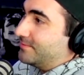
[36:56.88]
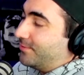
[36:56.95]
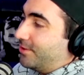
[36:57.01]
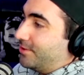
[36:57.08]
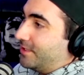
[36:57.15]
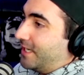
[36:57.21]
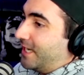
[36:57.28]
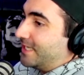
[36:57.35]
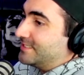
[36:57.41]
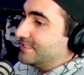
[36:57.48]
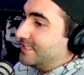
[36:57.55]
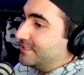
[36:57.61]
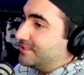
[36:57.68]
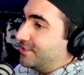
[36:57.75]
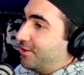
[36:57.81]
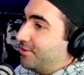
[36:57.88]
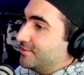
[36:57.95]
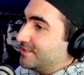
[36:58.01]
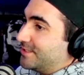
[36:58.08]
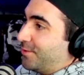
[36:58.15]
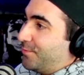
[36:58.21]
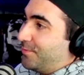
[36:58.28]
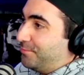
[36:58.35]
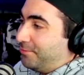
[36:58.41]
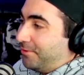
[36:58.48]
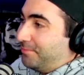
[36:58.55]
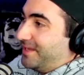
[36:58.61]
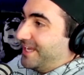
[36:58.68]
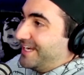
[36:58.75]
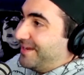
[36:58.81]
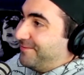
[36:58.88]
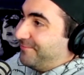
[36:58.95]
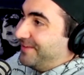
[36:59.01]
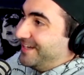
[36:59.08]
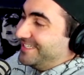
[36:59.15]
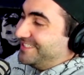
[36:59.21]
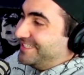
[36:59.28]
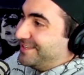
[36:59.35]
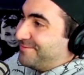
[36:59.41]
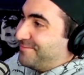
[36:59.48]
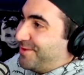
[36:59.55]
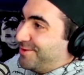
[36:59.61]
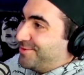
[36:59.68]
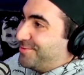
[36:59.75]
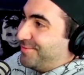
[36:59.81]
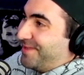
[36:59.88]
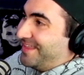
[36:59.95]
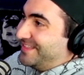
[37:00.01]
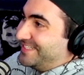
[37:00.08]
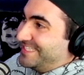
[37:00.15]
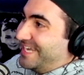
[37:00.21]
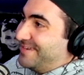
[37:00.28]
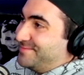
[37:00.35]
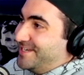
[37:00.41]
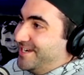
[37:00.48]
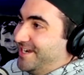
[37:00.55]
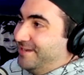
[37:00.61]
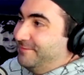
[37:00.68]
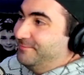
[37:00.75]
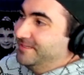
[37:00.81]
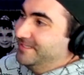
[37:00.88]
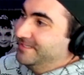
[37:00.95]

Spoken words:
for only like 6 shows, so we'll probably end up finishing them both around the same time.